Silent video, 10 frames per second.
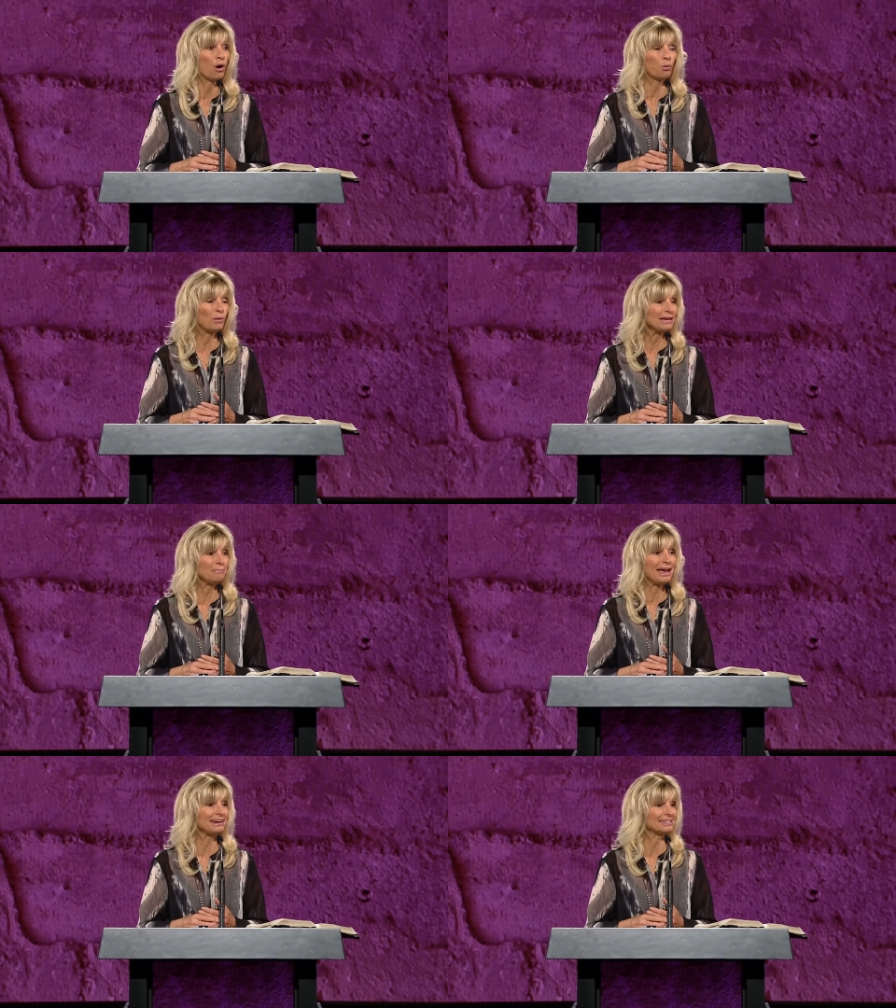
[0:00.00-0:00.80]
We
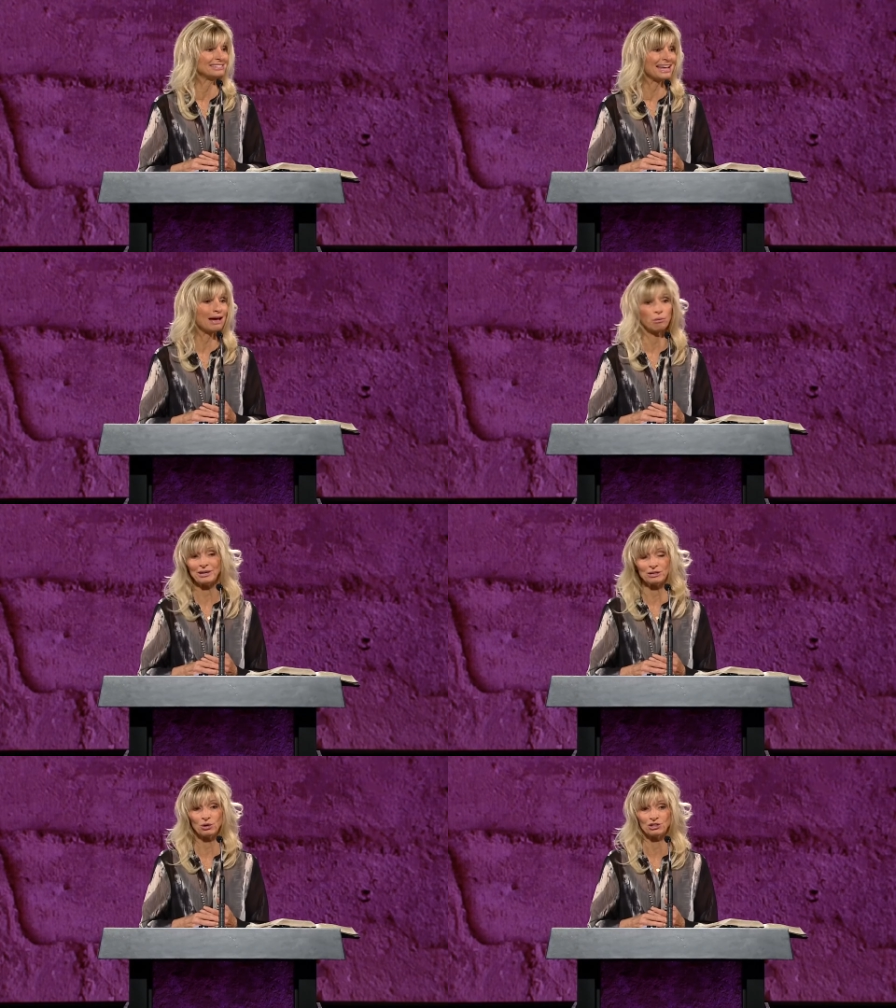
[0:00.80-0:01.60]
paid a debt we
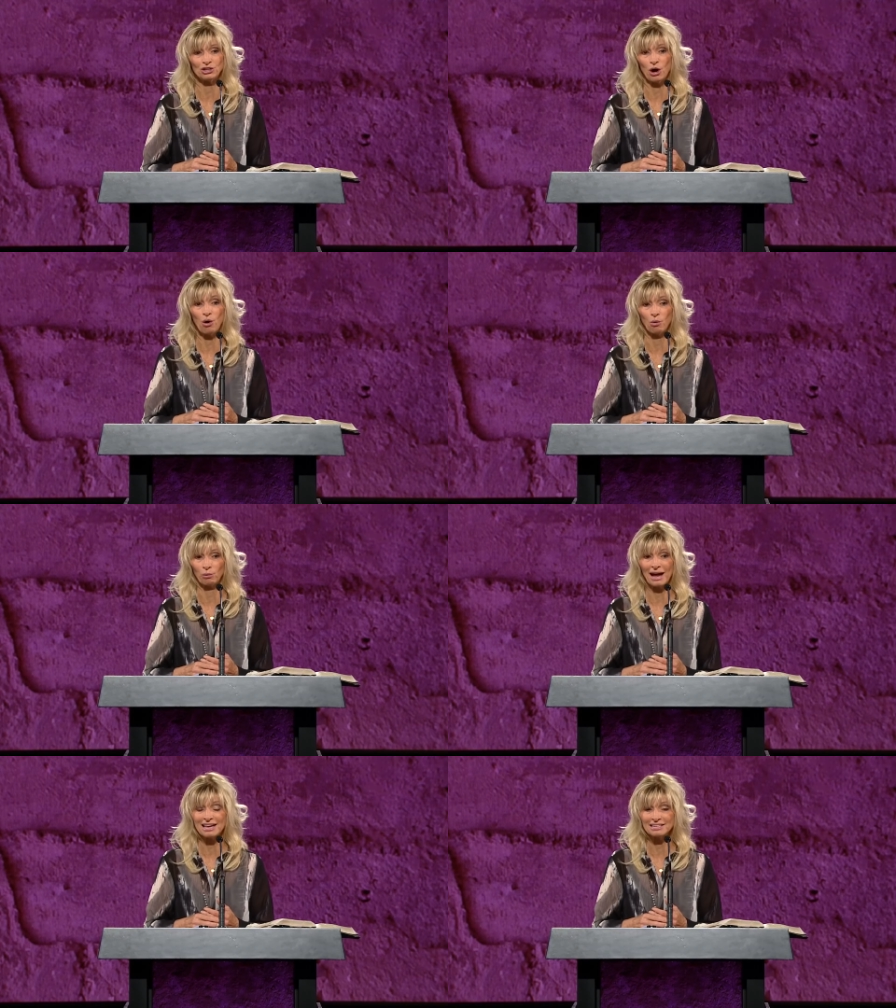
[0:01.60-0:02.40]
couldn't owe,
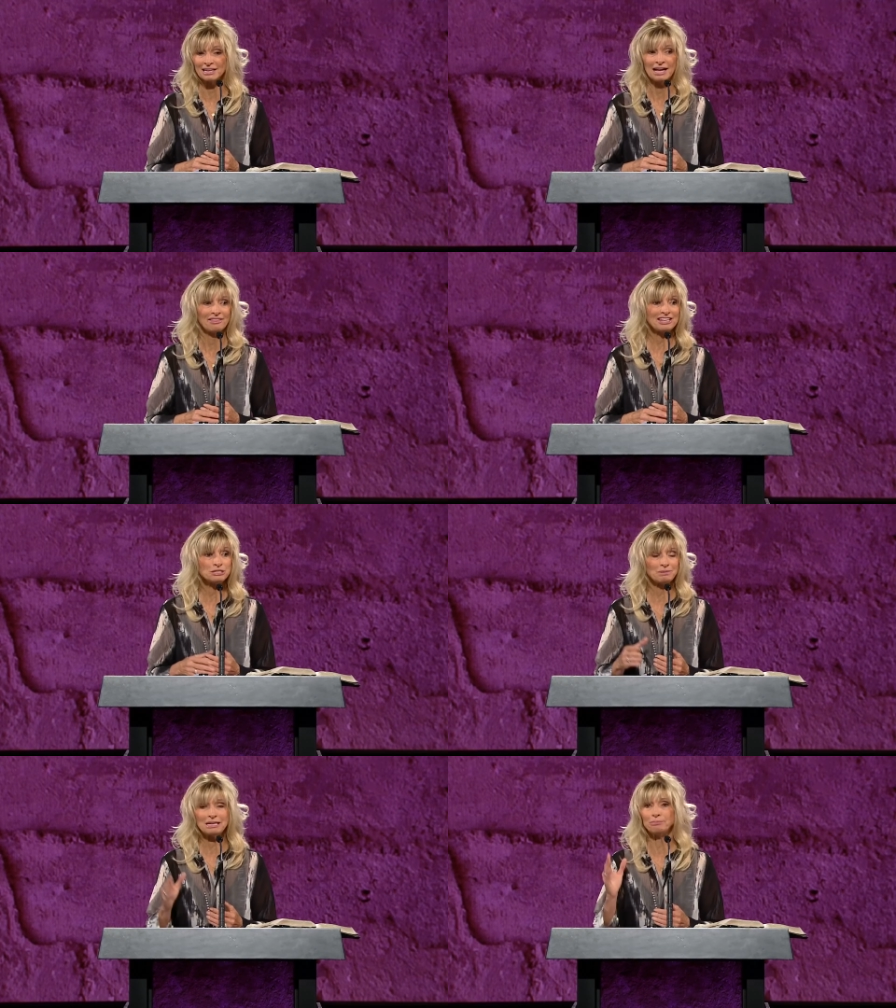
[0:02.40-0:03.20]
right? These
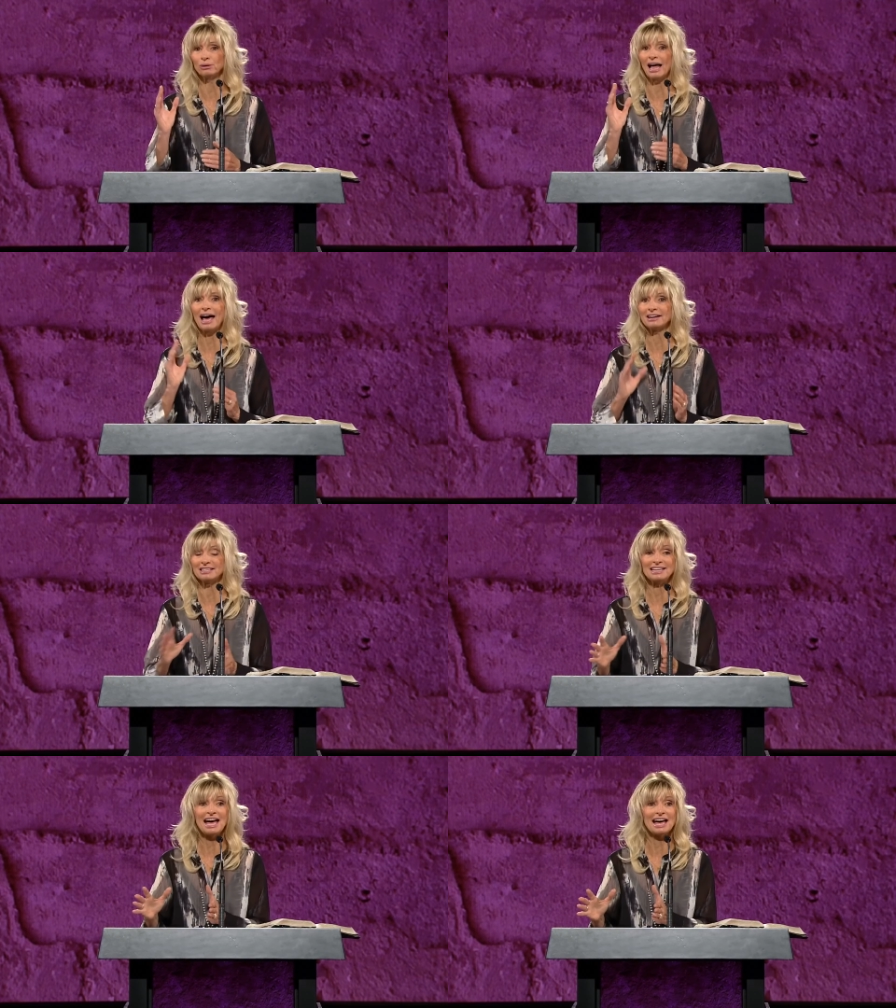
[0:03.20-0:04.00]
people had a
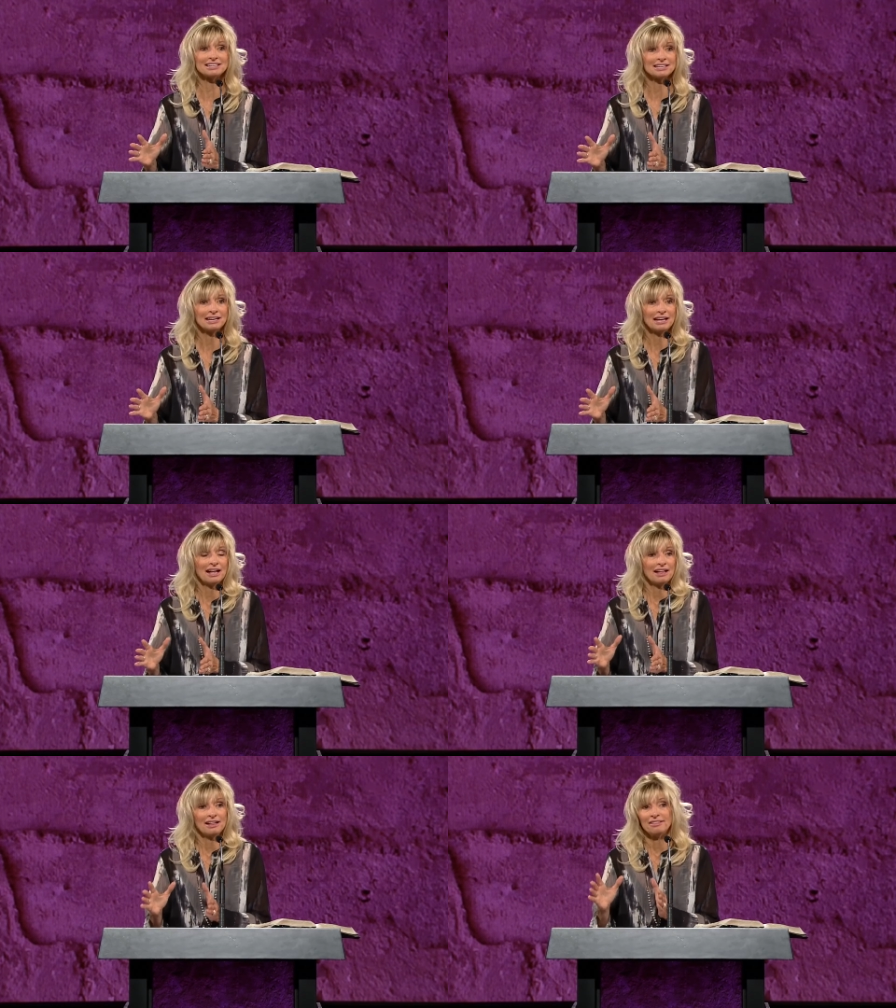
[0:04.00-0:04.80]
debt
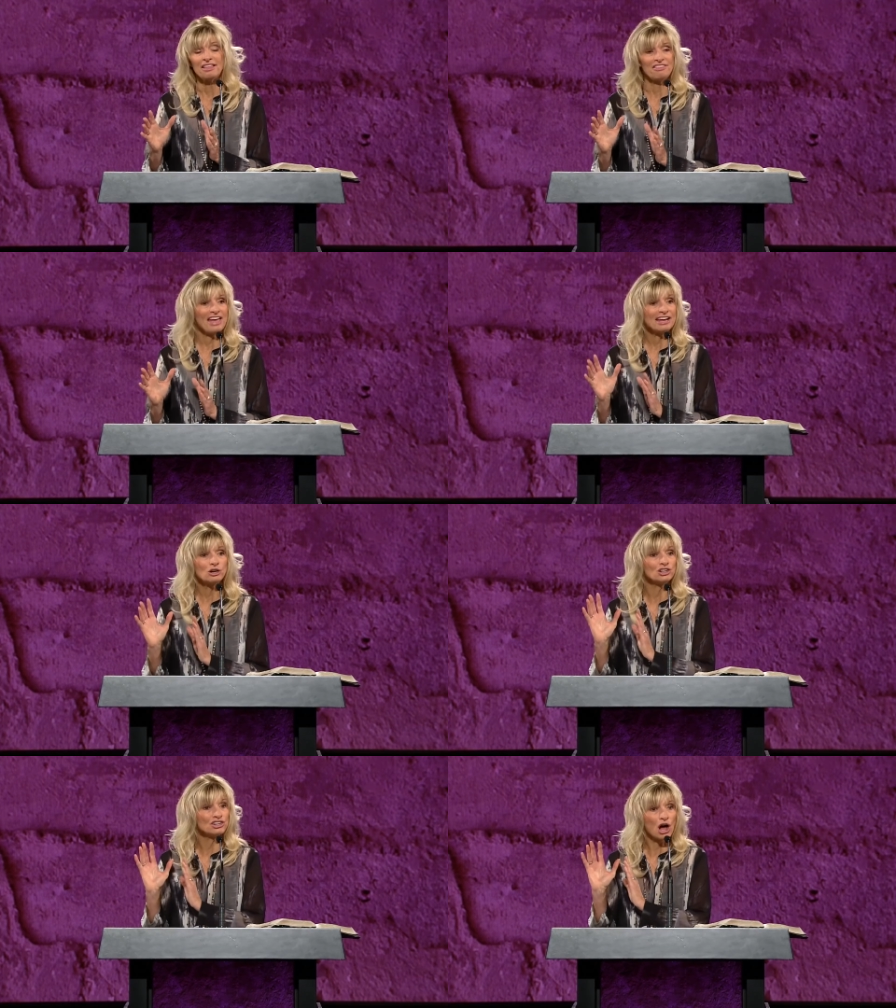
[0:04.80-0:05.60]
that they
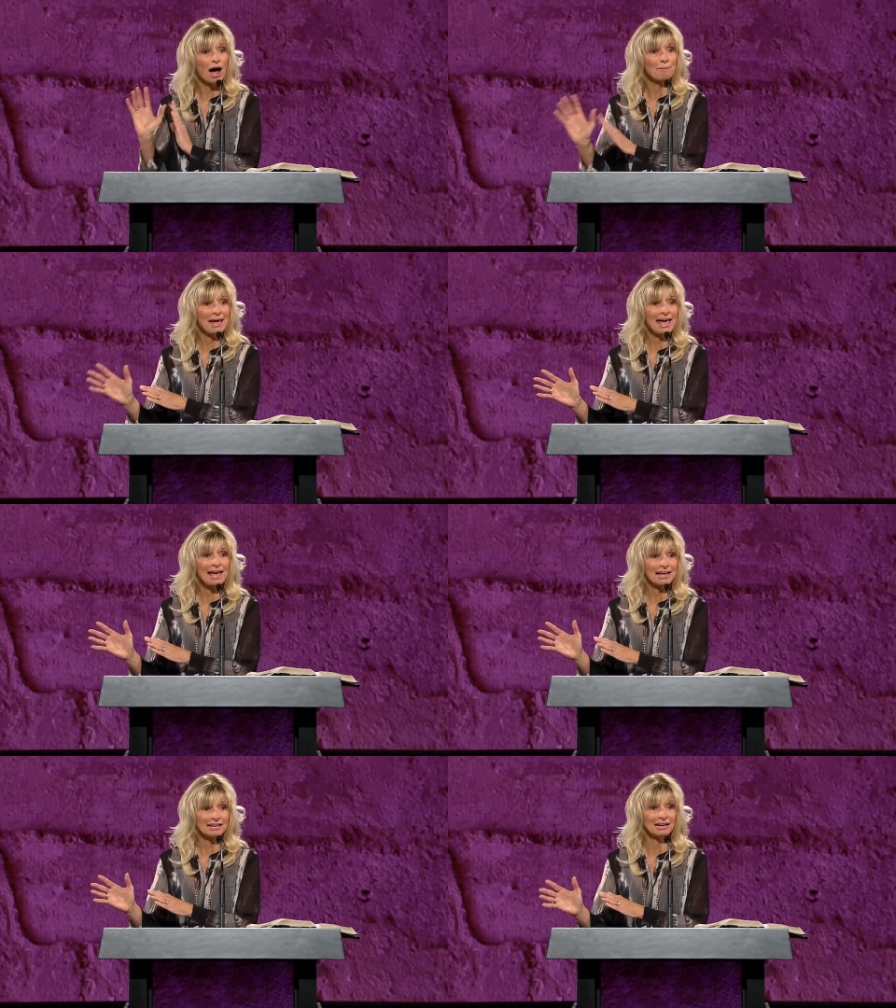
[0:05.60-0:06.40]
could not pay.